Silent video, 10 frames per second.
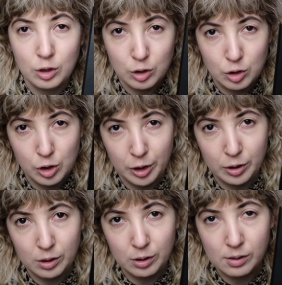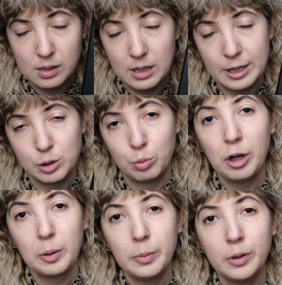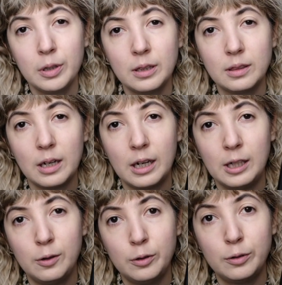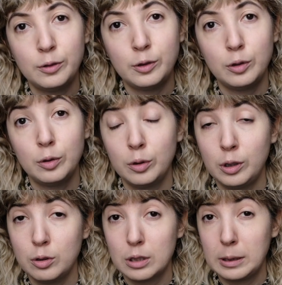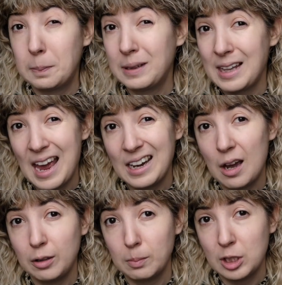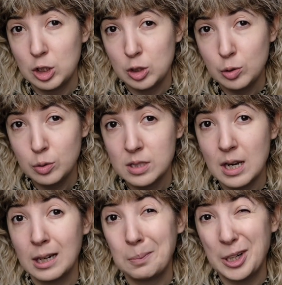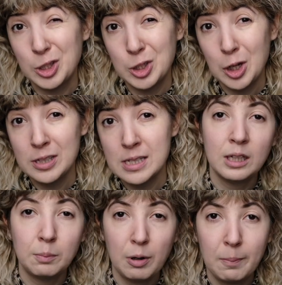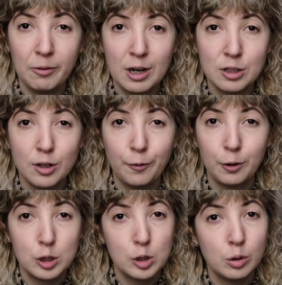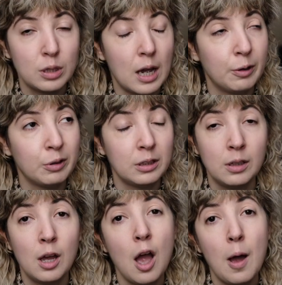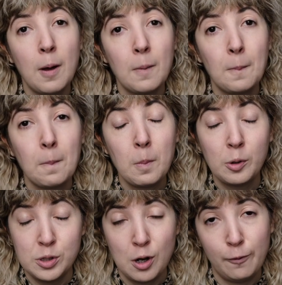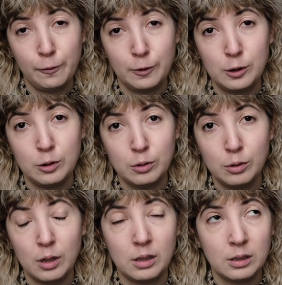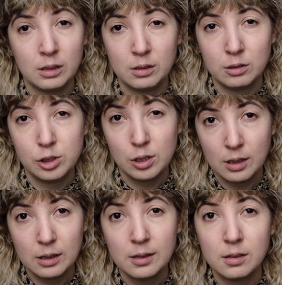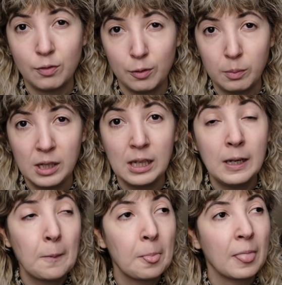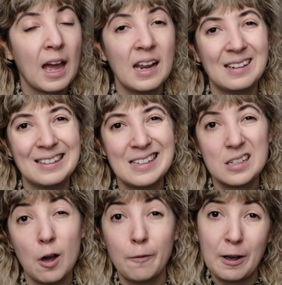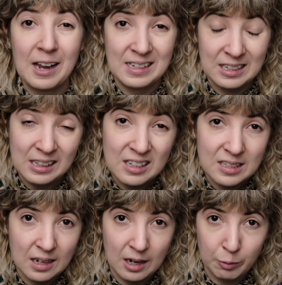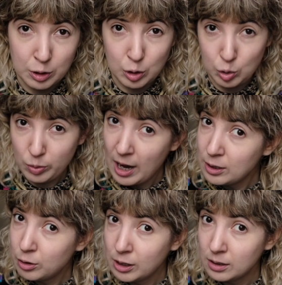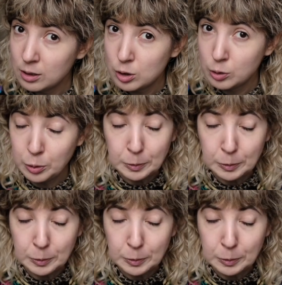journal slash workbook that I use to usually plan out my shoots and my shots. In preparation for a shoot, I will most often do a little shot list for me and a list of ideas that I want to try during the shoot.